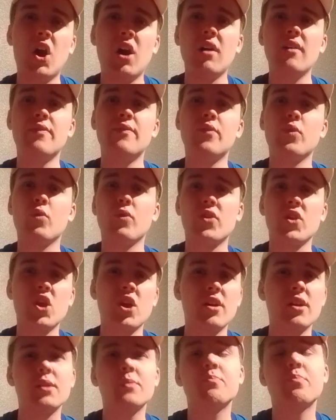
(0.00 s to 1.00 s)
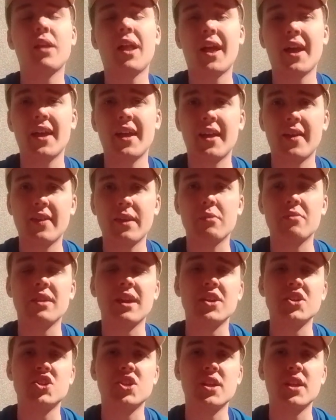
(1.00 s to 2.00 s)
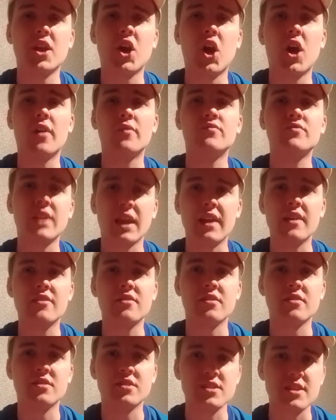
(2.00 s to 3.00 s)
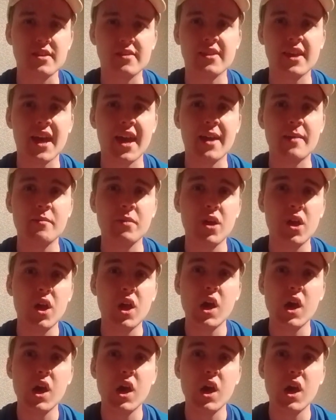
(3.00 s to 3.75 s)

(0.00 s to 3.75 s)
I thought the only player that was actually half decent in this game